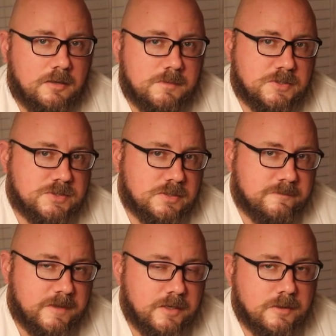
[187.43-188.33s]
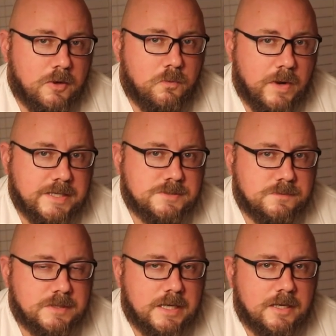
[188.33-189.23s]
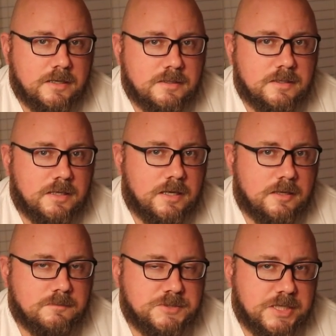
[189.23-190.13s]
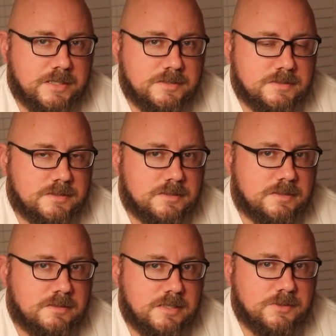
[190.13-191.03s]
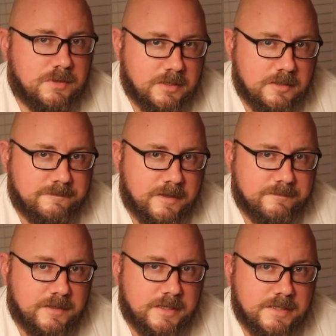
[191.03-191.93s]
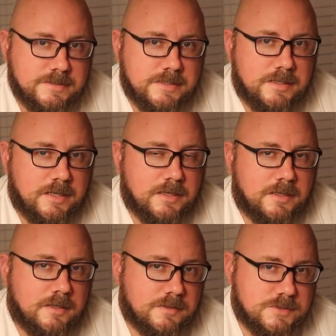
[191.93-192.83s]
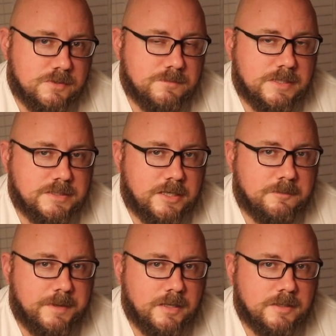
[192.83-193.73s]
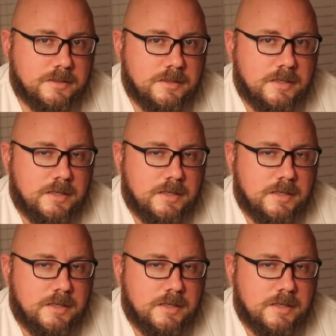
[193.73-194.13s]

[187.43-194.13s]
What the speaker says: There's very low waste with that. Chickens tend to identify it very easy and can consume the entire pellet,